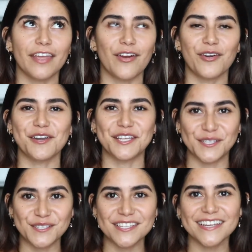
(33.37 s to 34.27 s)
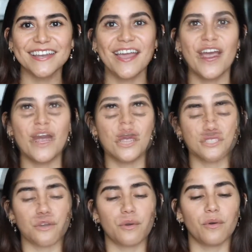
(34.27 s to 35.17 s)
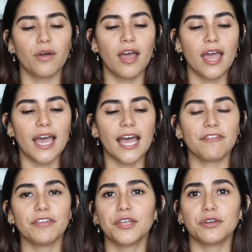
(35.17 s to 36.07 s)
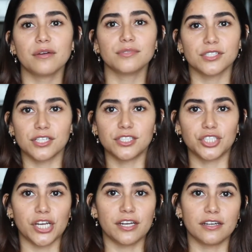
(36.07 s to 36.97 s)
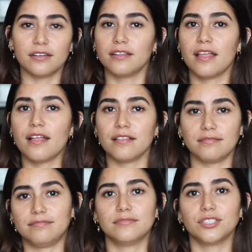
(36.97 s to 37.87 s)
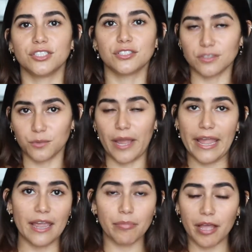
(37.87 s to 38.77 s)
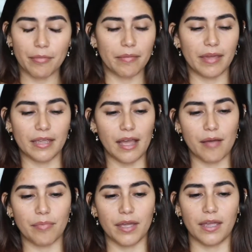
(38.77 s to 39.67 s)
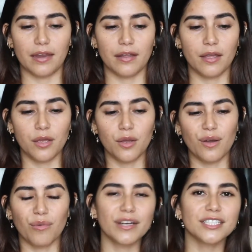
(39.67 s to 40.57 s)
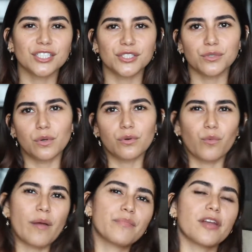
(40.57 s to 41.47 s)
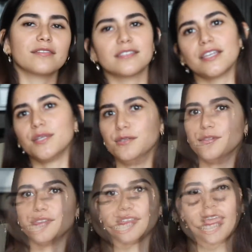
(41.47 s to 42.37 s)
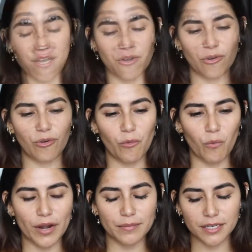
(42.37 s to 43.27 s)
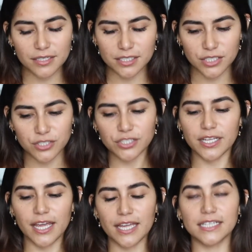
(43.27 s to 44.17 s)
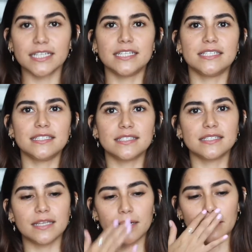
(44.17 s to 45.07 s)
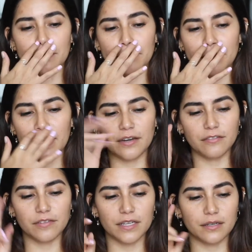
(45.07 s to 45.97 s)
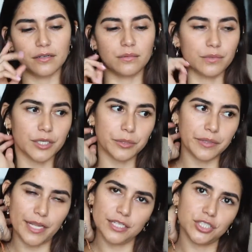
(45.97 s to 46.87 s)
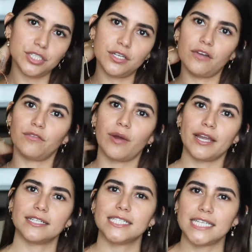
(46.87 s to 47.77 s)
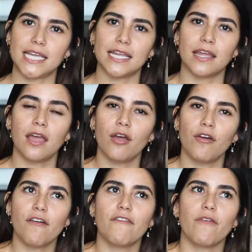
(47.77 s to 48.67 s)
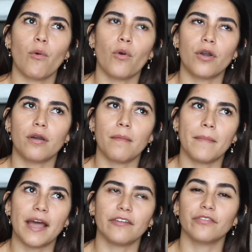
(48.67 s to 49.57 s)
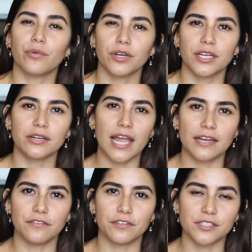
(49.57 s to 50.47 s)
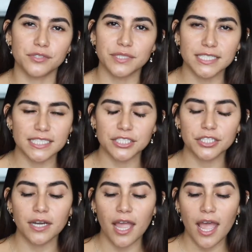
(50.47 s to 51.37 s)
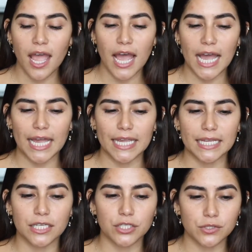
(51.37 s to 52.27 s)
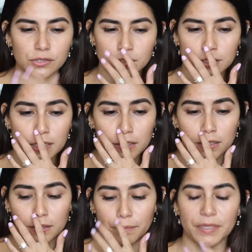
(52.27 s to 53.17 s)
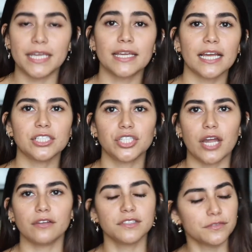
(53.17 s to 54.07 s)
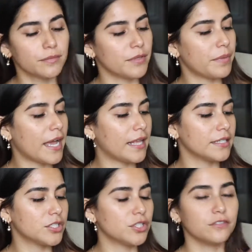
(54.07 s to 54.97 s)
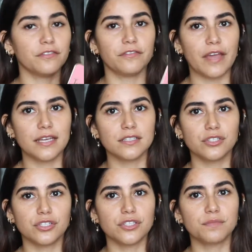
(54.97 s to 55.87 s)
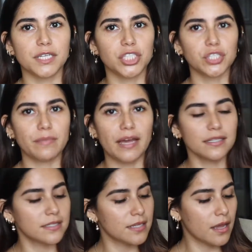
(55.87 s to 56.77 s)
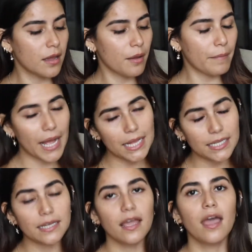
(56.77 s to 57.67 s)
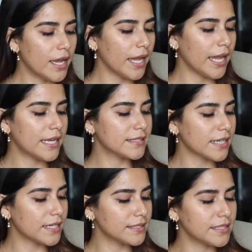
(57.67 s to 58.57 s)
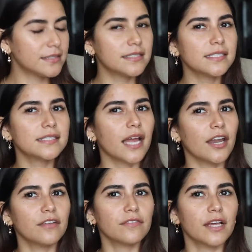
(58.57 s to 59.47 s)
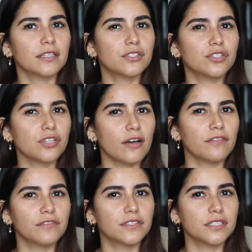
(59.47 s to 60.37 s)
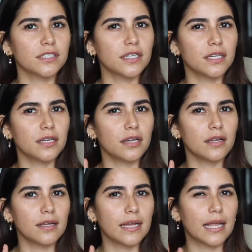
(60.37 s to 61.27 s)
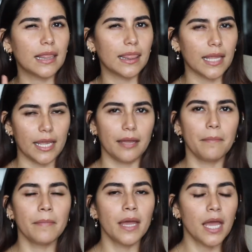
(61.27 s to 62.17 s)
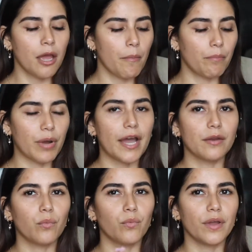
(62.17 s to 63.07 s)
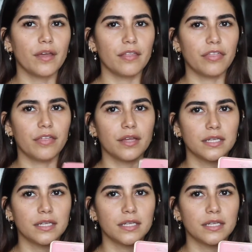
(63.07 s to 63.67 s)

are using. So I figured I was gonna share just the way I apply my makeup and what I do or what products I use. So what I'm gonna do today is kind of like a recreation of what I did for my 4-year anniversary dinner. I used pink eyeshadows from the palette Too Faced, just Peachy Mattes palette, and I did this kind of like soft glam, but with